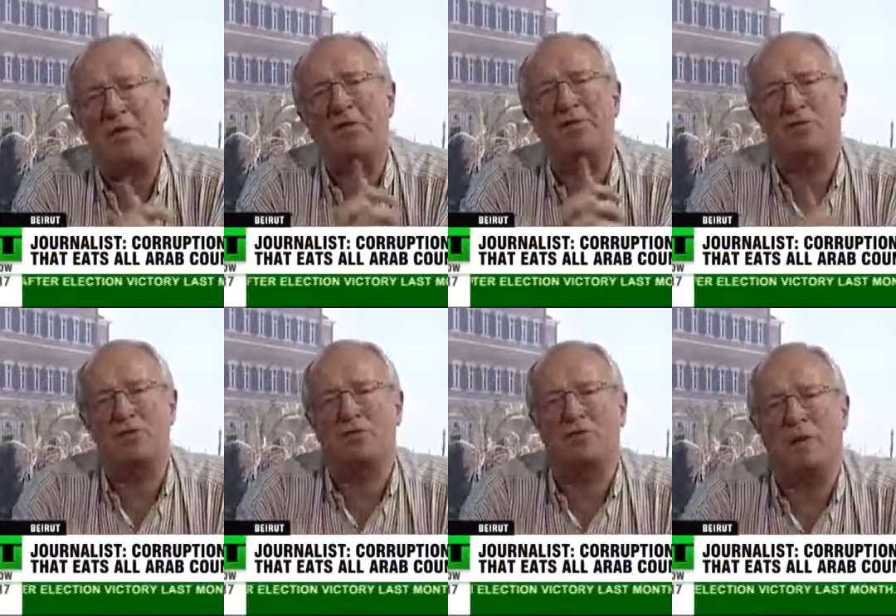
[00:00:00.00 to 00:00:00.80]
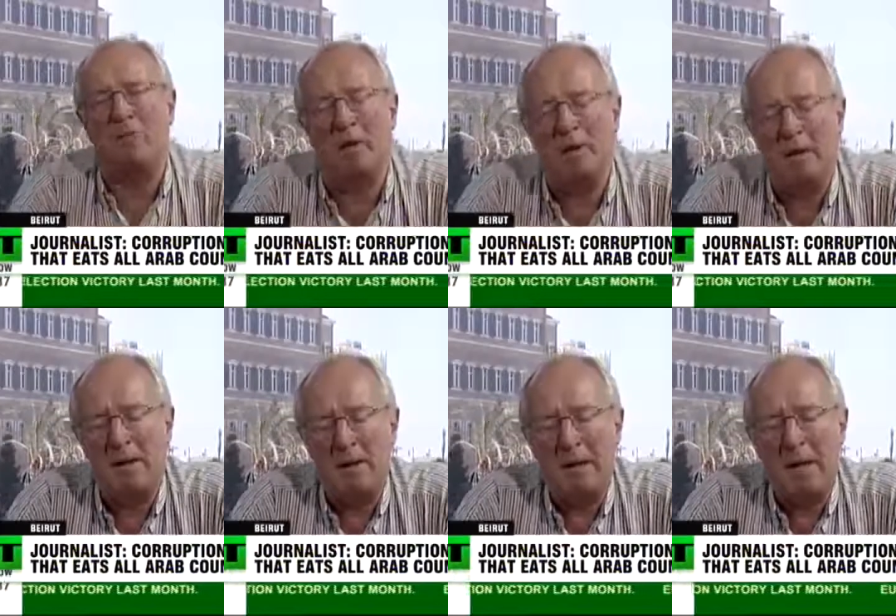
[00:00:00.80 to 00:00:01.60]
of the things you should remember
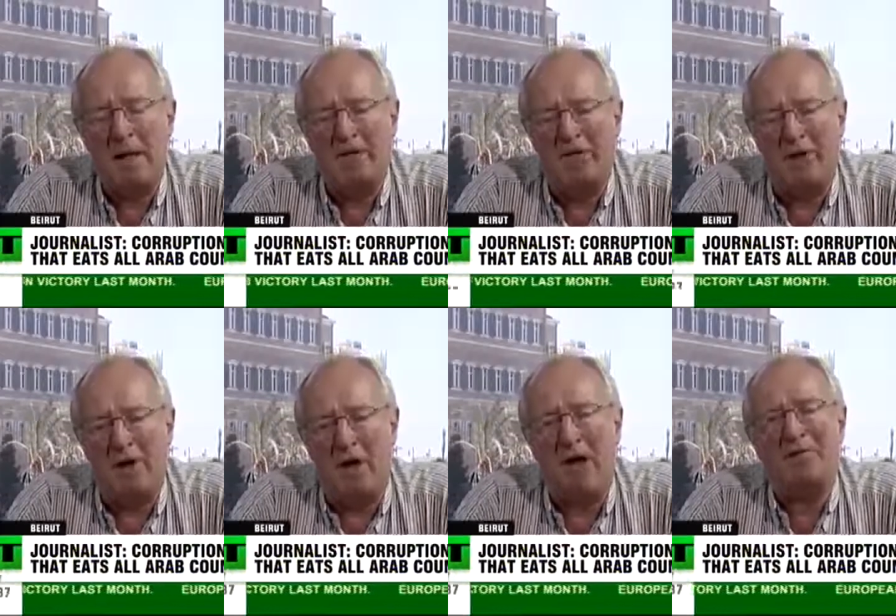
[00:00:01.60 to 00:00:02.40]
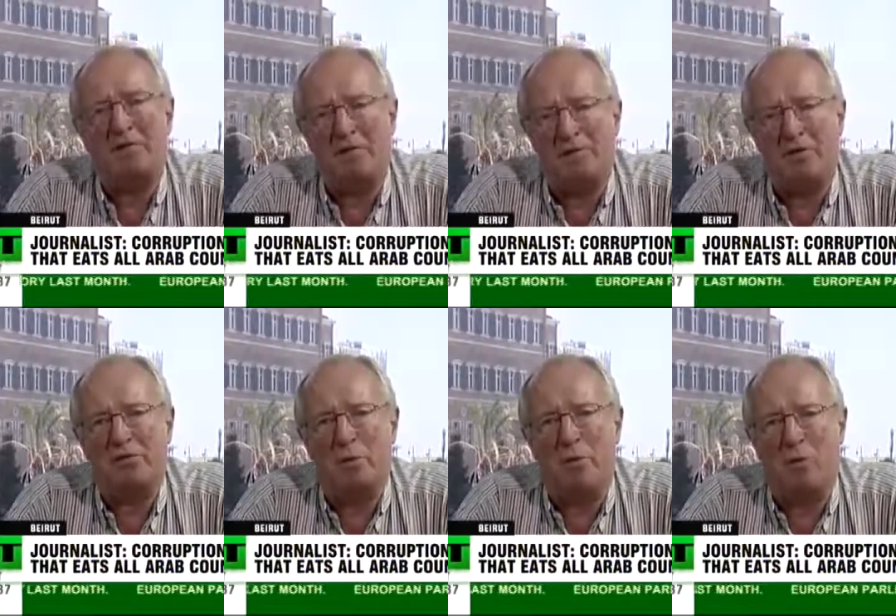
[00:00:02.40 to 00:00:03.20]
is that after the
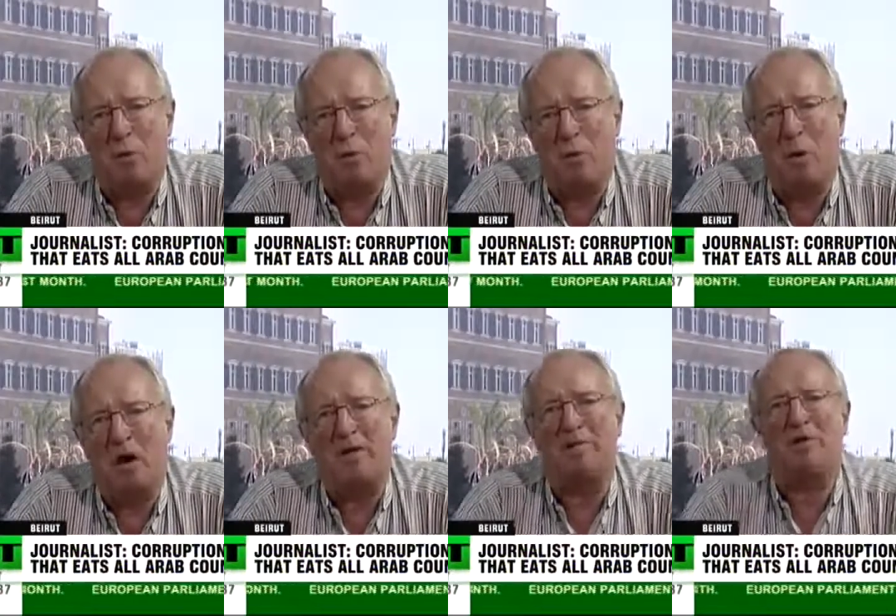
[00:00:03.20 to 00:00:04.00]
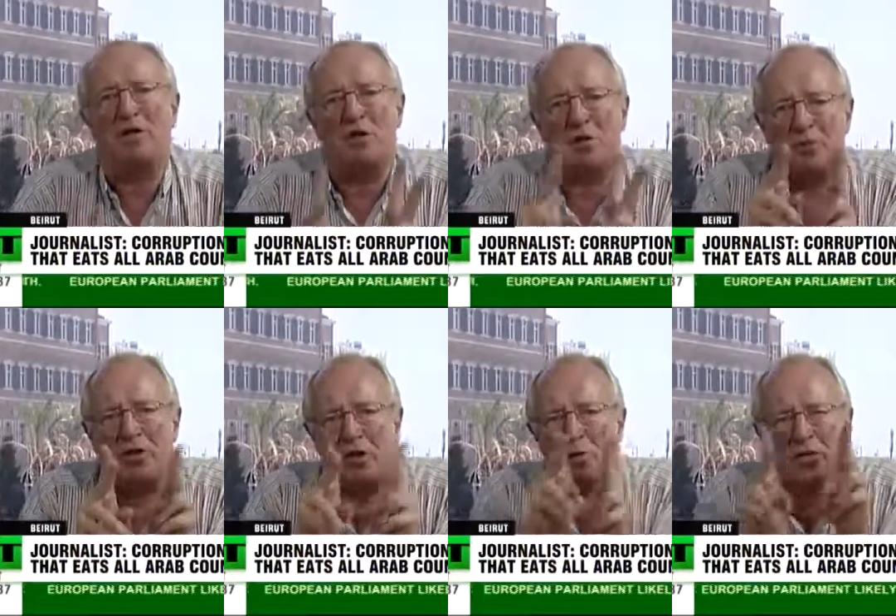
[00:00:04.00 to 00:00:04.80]
First World War, while the French and the
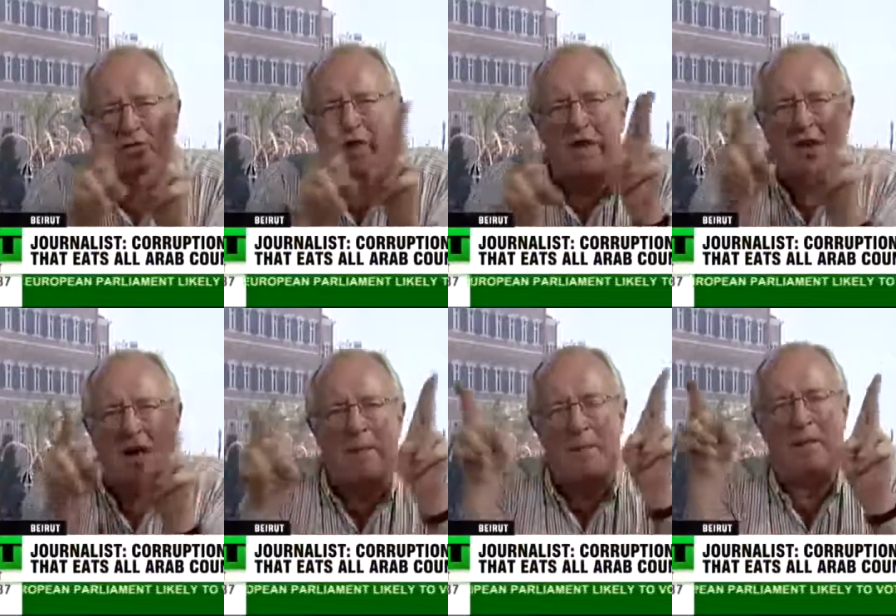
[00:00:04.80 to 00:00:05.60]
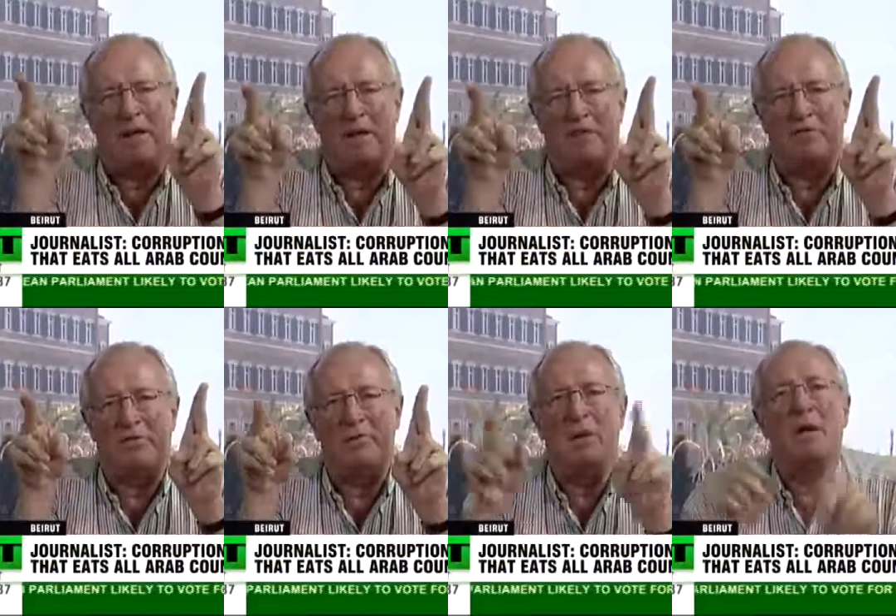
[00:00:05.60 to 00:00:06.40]
British were dividing up the Middle
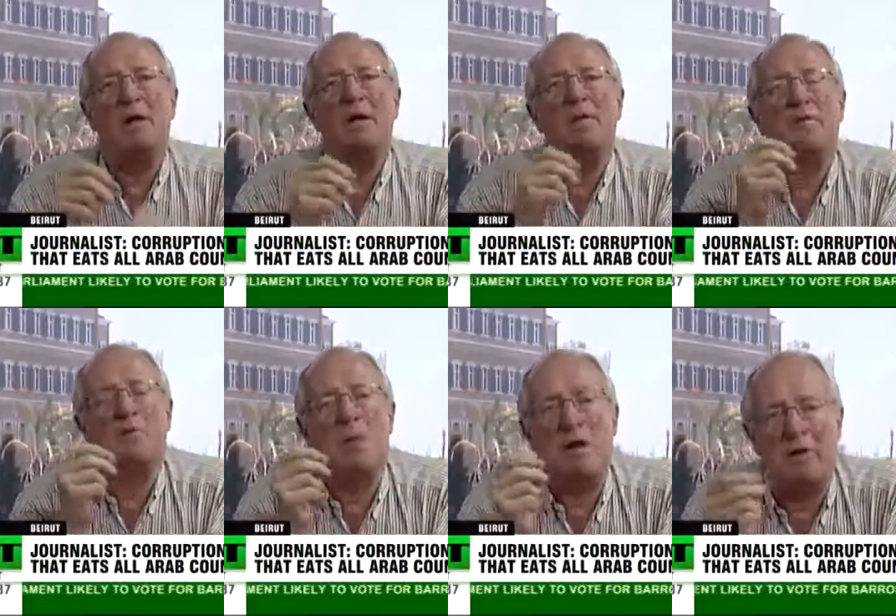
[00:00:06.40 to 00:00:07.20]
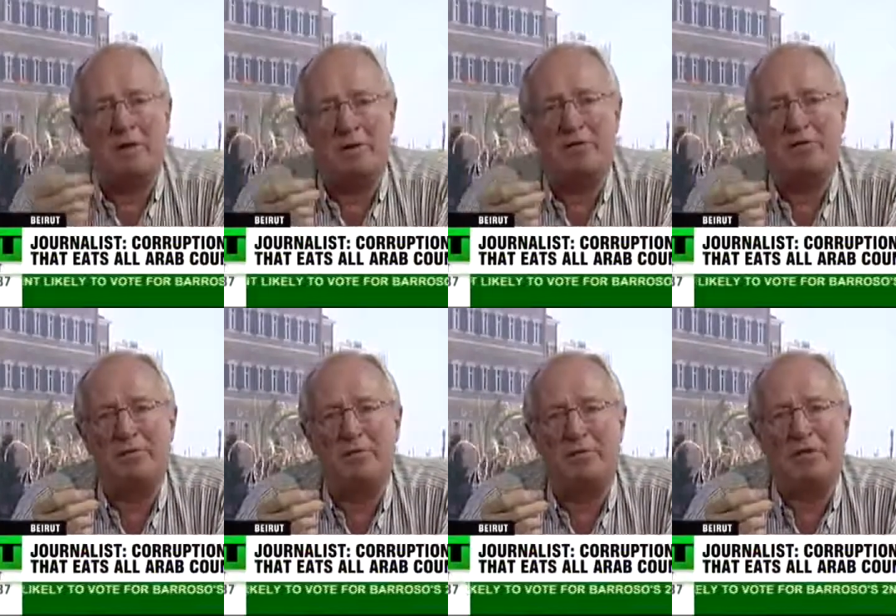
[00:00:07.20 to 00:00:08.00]
East, the
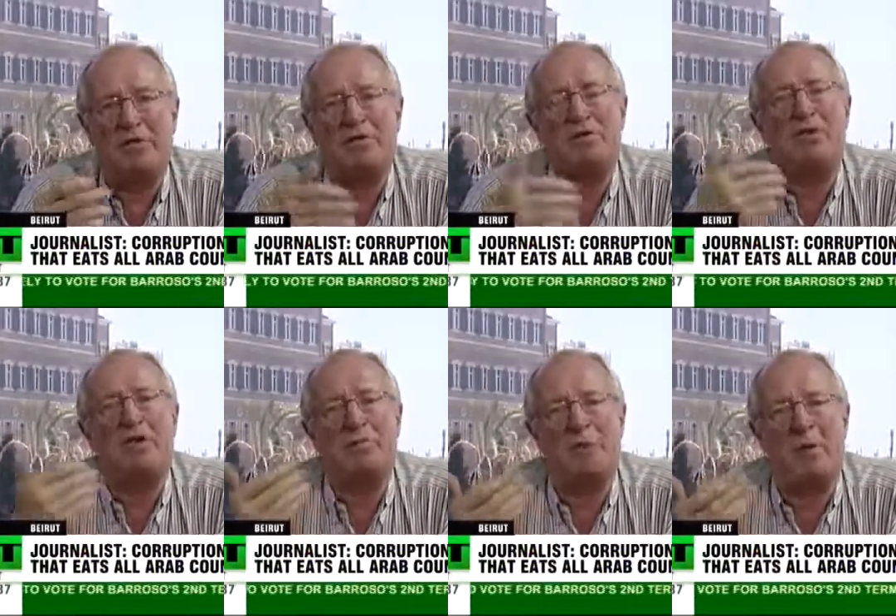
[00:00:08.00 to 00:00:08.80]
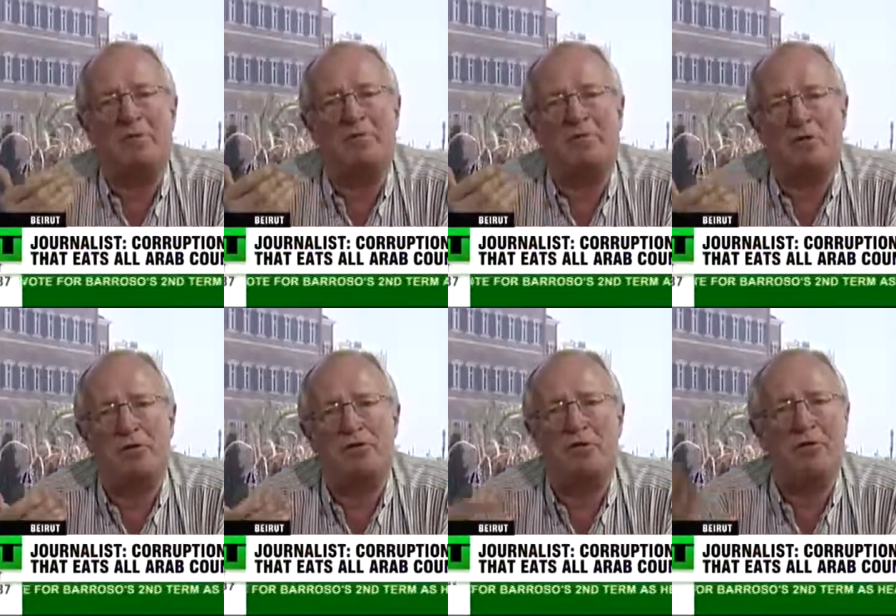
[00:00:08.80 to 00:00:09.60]
Americans, these are the State Department
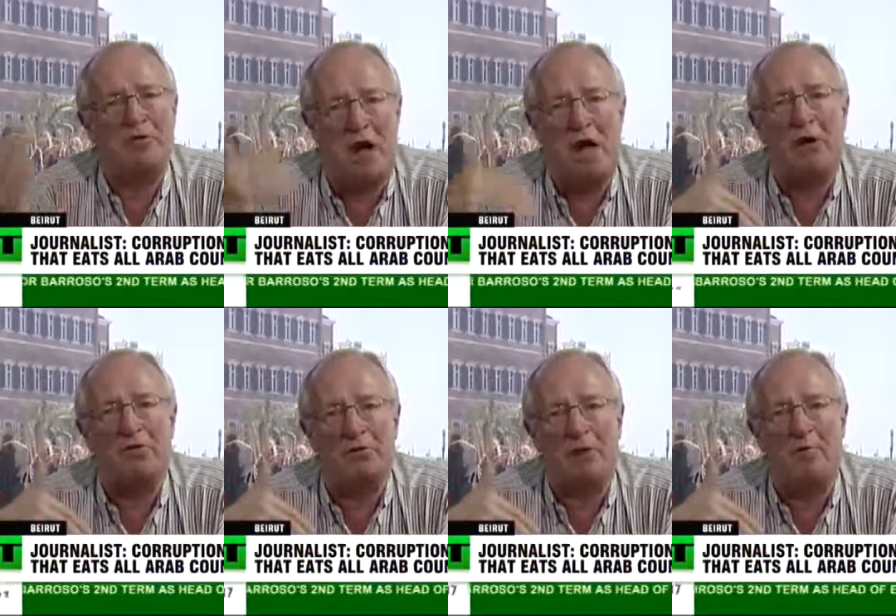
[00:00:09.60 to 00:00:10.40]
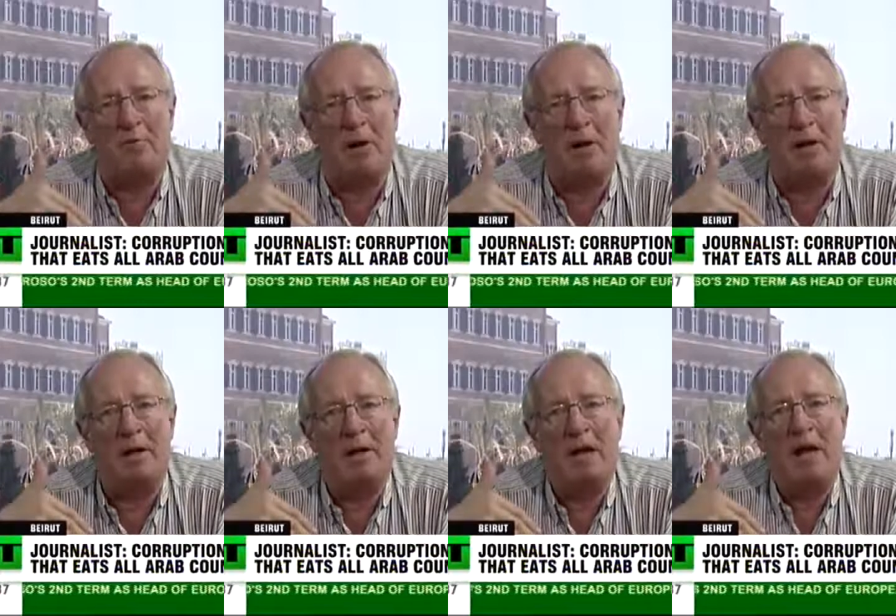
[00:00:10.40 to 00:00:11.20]
officials to the dying Ottoman Empire,